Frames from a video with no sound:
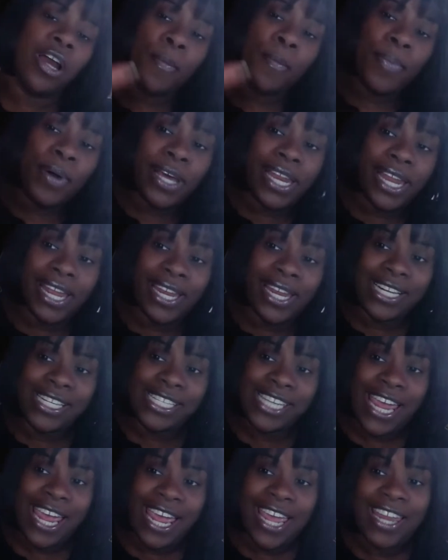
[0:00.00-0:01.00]
put it in the
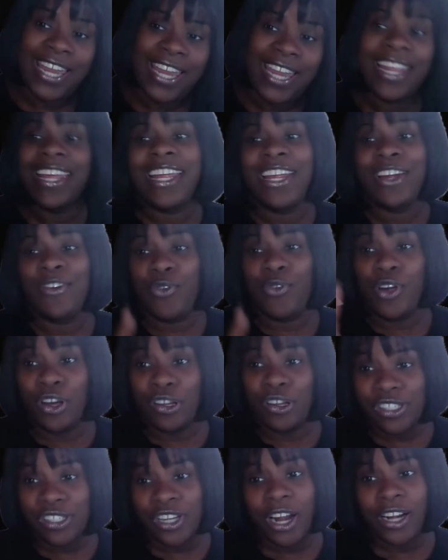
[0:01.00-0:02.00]
chat. We're gonna
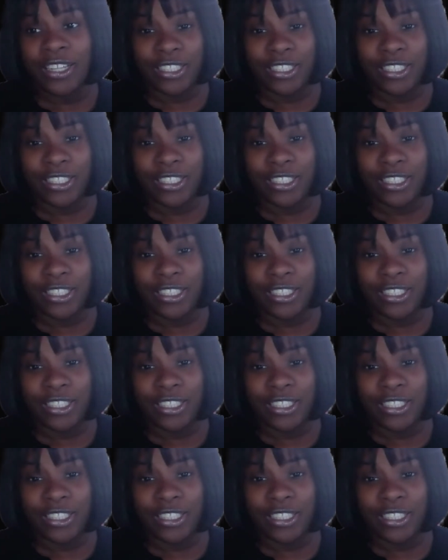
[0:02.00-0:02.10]
start